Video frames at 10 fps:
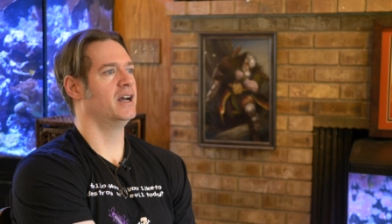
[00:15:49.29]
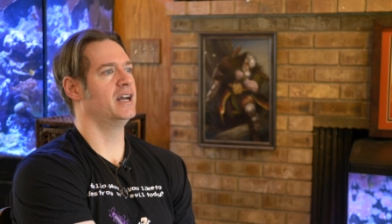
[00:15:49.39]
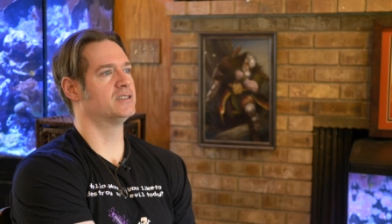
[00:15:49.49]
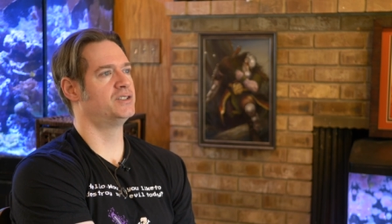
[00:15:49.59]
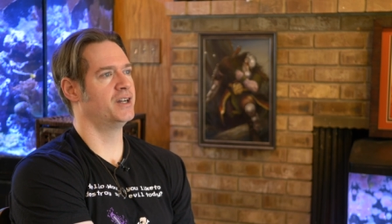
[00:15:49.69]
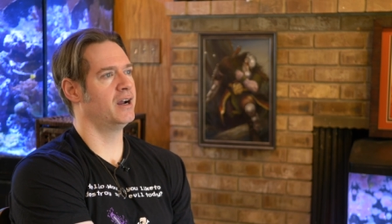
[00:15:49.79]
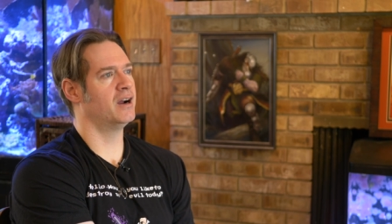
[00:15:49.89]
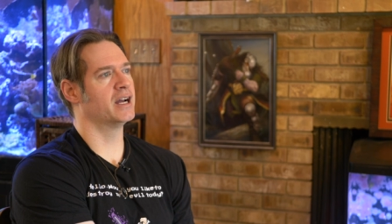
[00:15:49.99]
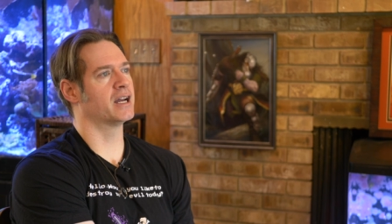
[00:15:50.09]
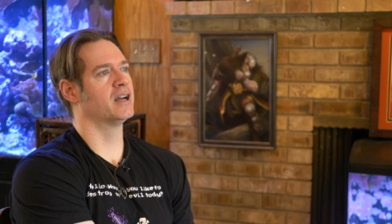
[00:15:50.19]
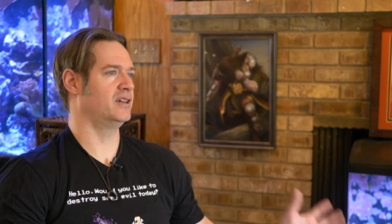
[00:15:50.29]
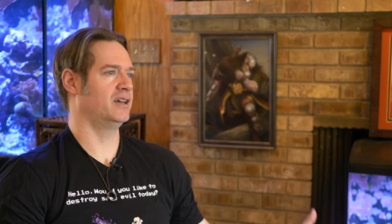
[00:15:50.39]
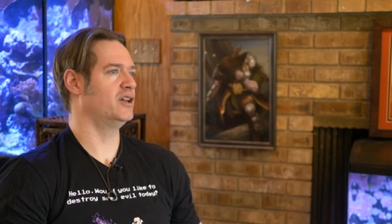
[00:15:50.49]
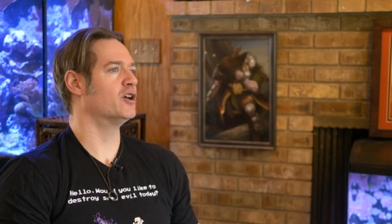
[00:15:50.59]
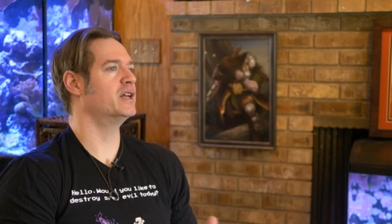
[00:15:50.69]
It's generic.
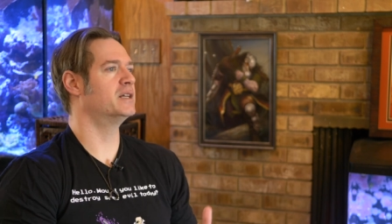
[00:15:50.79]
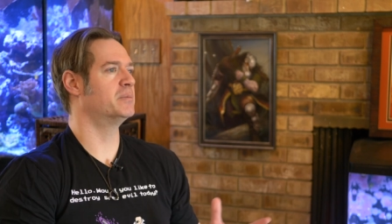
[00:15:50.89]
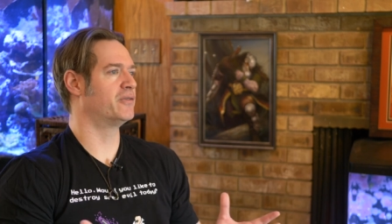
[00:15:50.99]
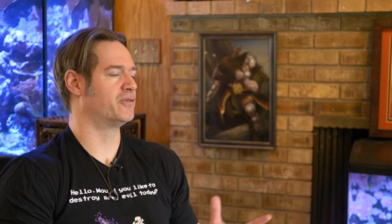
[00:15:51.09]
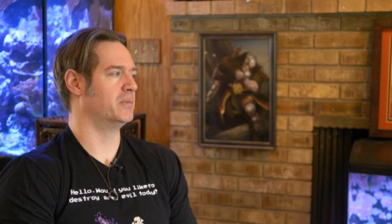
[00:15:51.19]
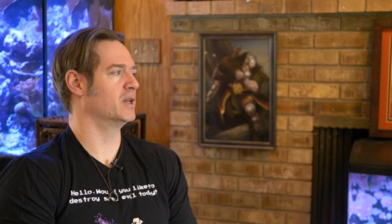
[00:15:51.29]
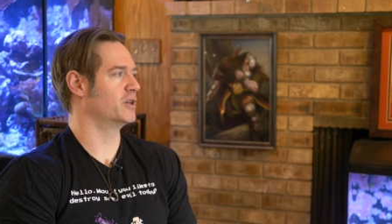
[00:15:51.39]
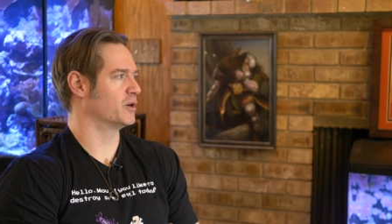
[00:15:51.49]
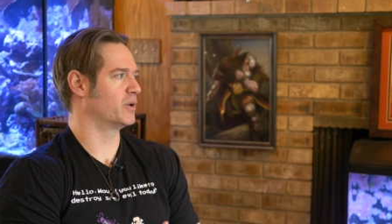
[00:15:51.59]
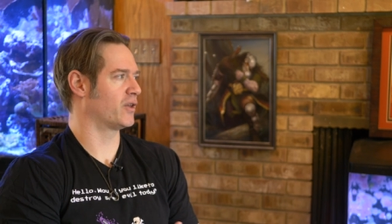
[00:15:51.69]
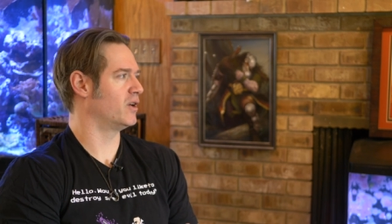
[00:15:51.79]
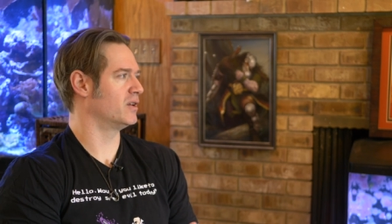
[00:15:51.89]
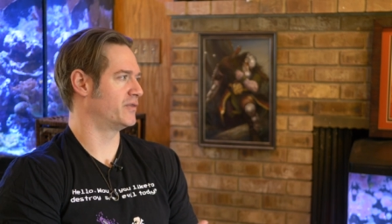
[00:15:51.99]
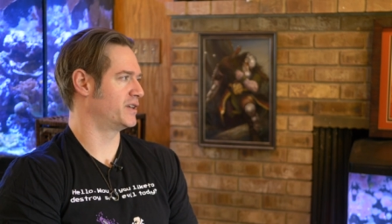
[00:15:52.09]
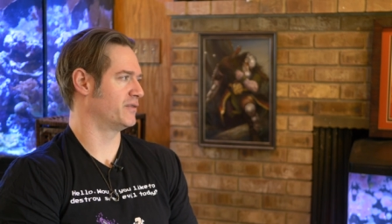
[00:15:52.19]
You don't need to be familiar with
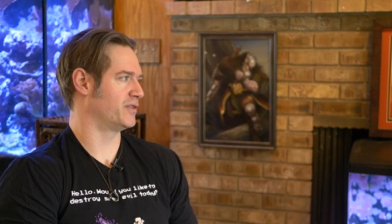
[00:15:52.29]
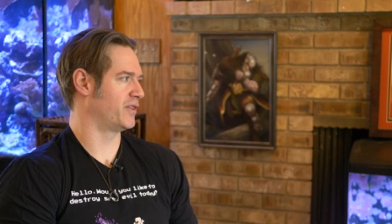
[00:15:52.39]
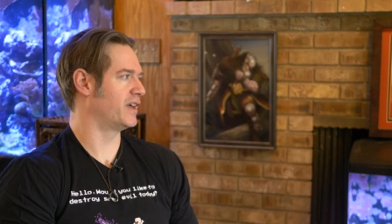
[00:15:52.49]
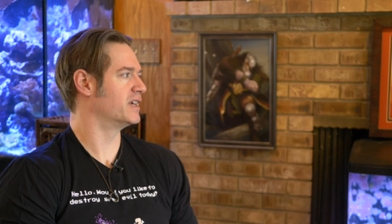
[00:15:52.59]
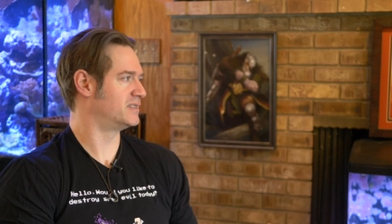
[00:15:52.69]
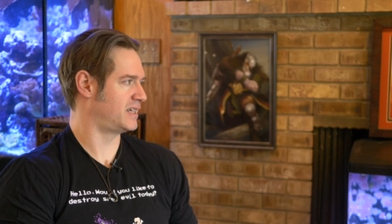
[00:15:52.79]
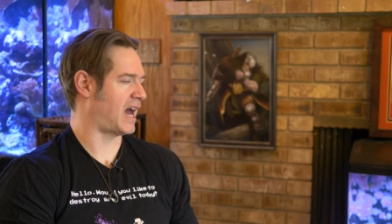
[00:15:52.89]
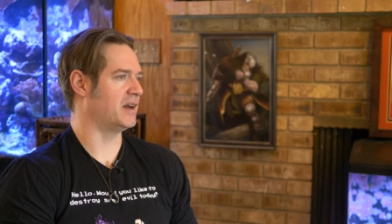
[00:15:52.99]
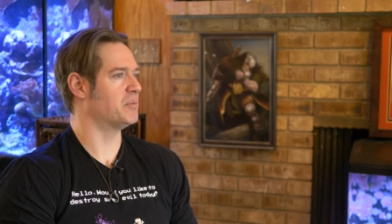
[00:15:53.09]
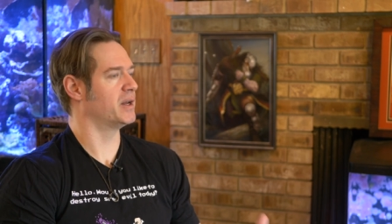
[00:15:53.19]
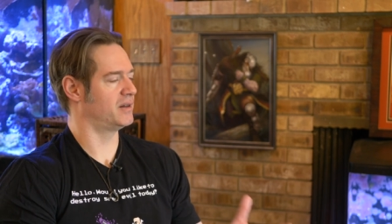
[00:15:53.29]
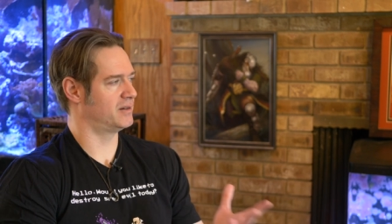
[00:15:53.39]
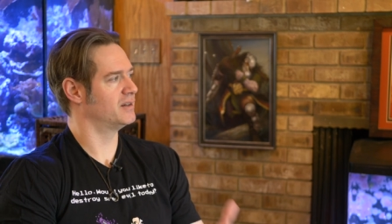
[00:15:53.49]
all of the different things yet, but